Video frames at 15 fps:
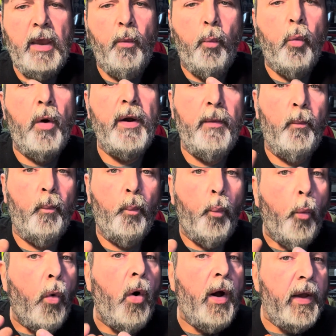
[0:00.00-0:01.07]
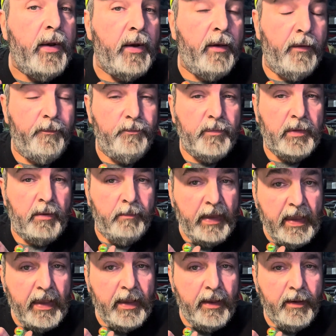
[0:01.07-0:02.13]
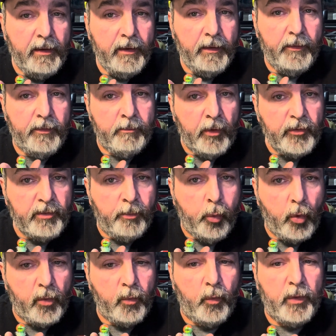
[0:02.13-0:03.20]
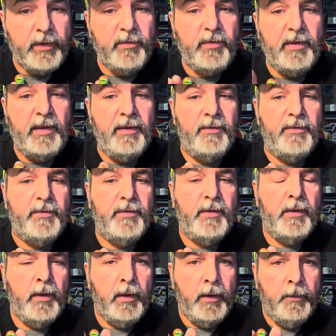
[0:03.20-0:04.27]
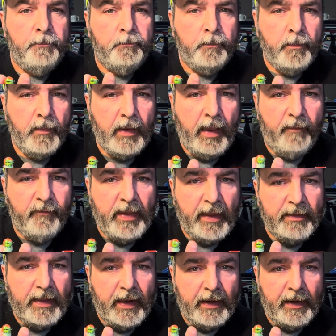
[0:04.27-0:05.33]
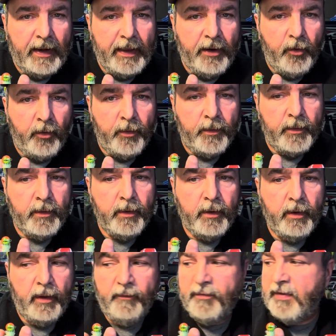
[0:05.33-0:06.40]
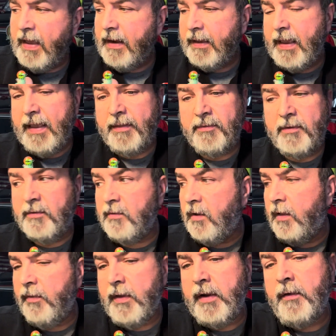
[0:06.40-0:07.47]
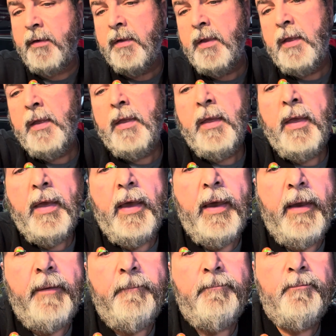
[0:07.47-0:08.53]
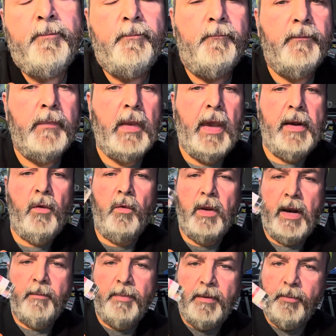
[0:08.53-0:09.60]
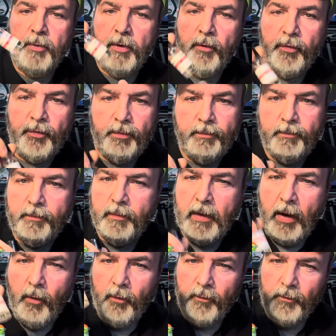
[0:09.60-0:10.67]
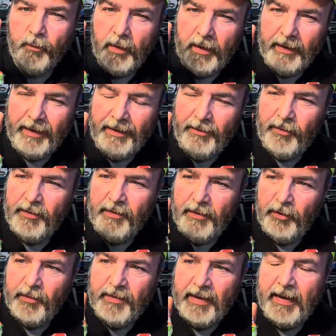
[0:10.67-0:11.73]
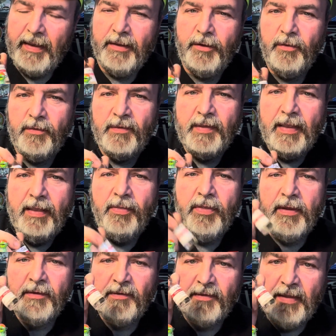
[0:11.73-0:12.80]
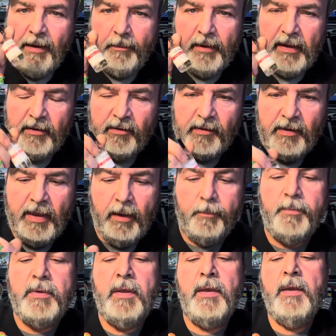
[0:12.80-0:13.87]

one to me, the most important ones is I've got that layer of Sally Hansen's on there. I know a lot of people don't really, you see it, you see this step get skipped.